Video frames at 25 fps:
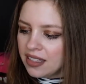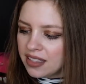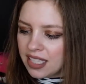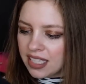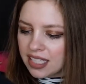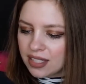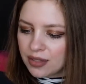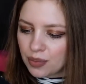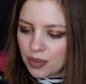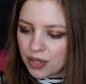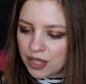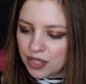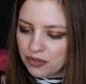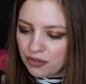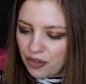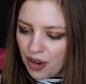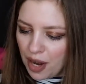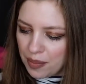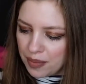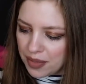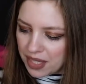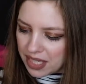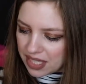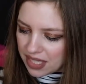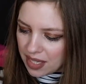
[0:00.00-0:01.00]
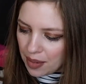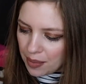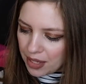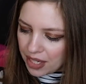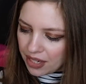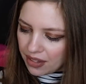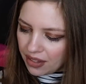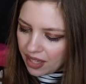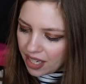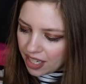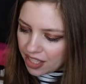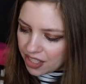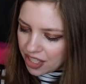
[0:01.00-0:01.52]
This was from the summer
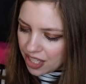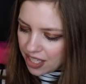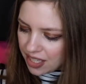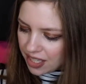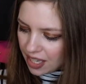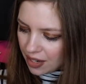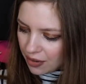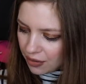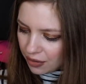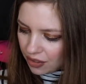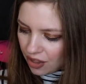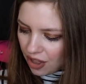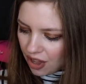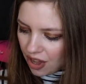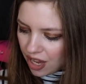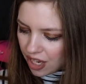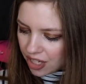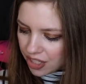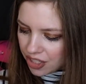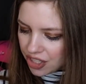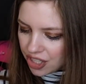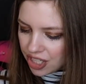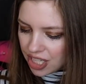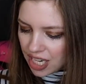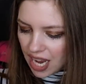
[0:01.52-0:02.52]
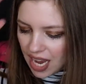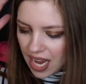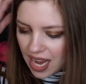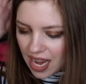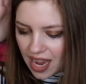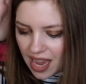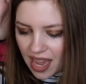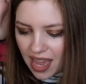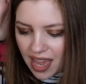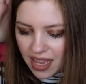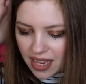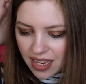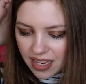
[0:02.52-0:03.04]
collection that launched,
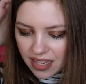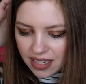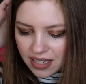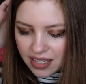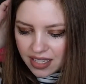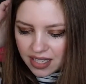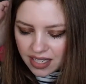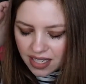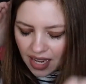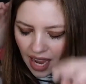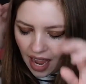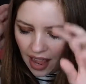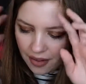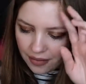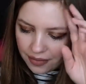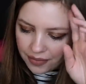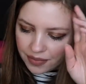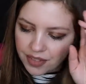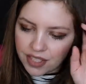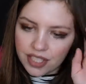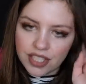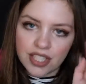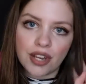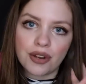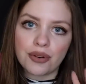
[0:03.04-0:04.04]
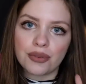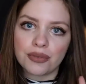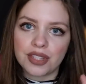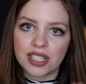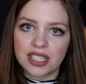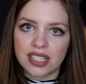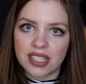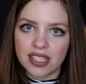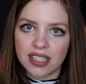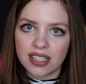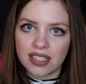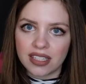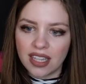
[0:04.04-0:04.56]
and yeah, so
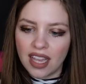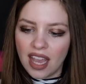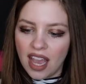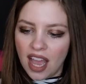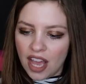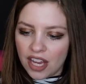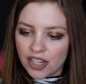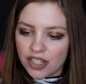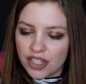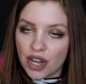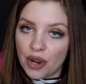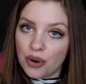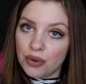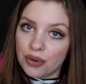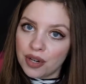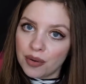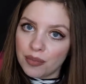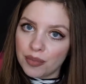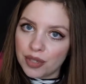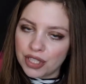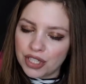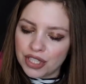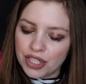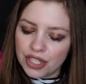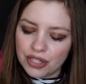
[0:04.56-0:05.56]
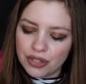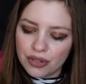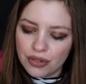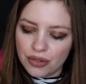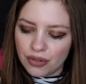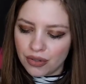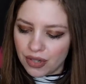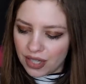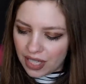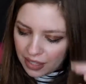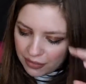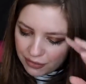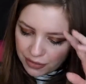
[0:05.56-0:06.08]
this is tote number
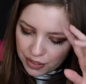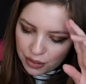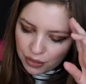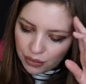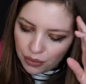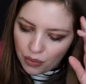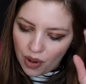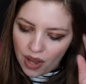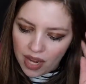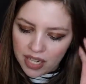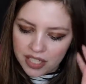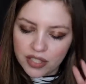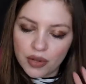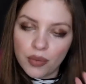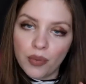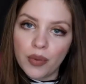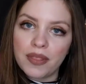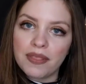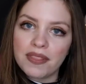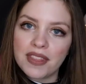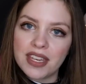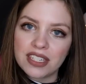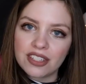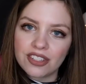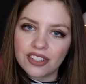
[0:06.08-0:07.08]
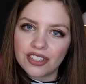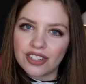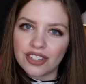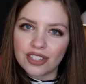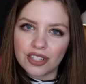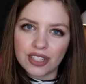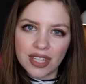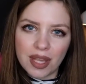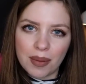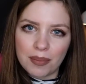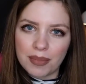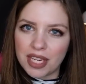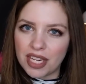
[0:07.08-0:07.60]
two. If you want to win this,
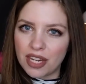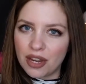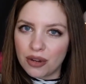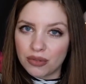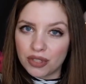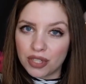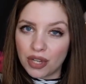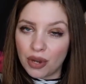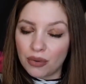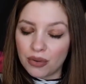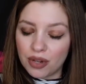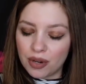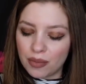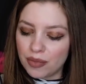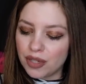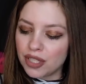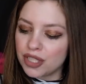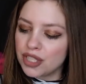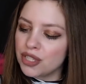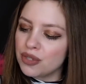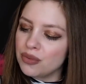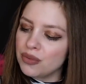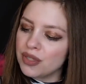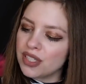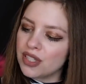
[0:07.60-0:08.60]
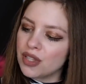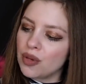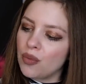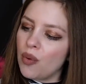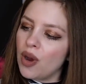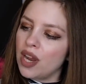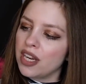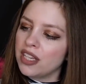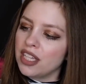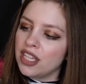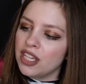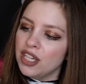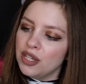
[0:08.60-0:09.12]
just let me know tote number two is the
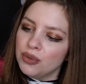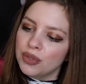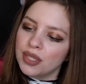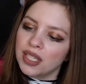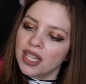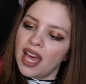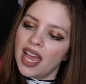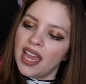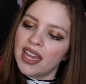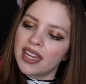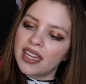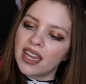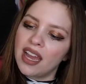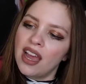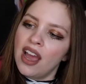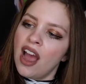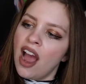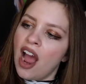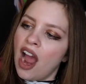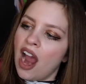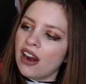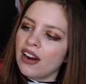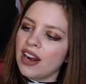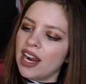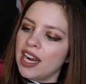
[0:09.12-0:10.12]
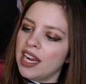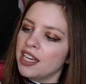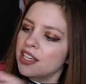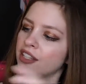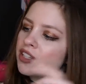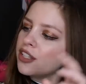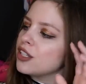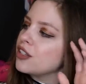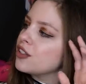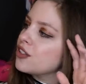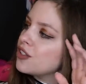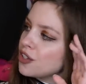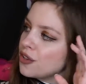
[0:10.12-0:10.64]
one that you would like. All right,
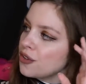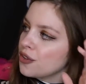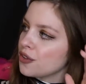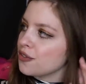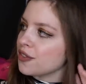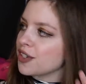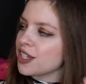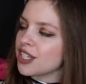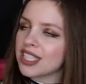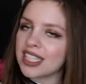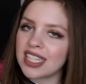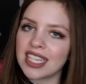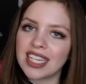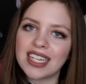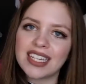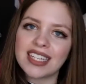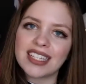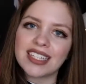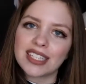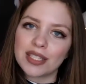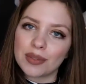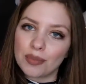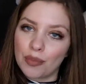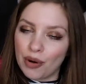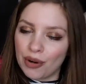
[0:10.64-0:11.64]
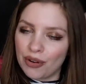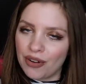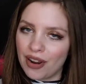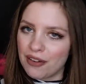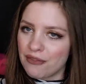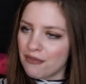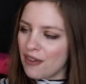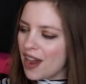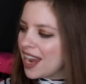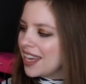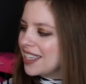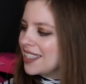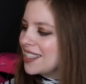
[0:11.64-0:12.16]
so the first thing is some more
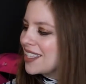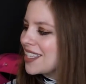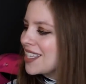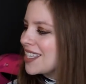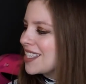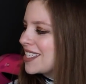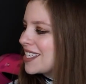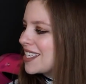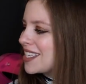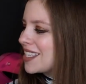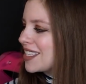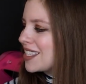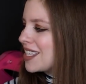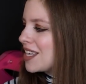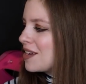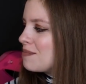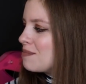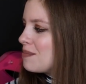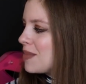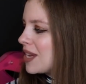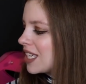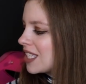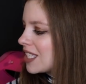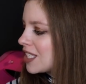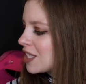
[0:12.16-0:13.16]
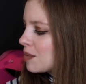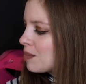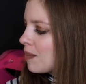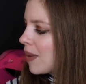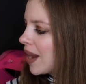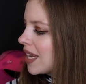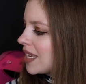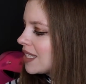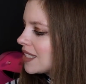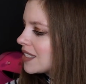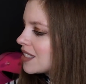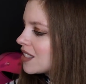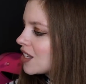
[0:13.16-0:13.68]
red vines. This is the Mixed
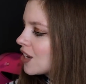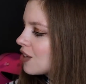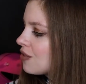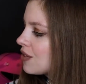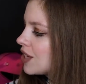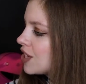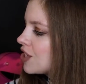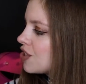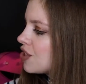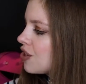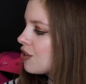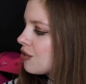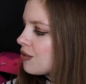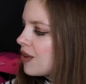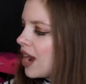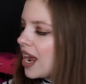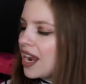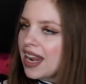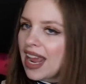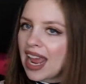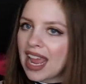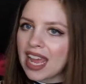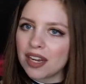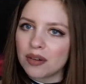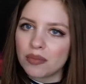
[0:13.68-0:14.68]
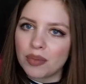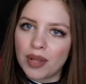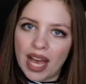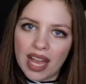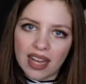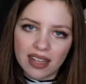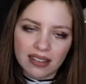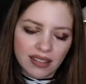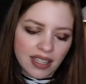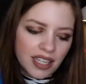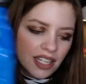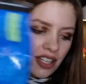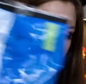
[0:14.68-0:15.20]
Bites Original Red and
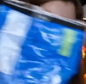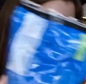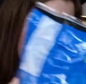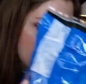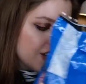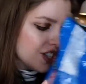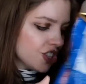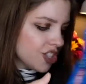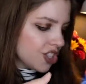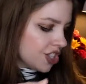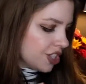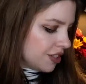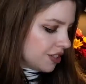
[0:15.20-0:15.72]
Black Licorice.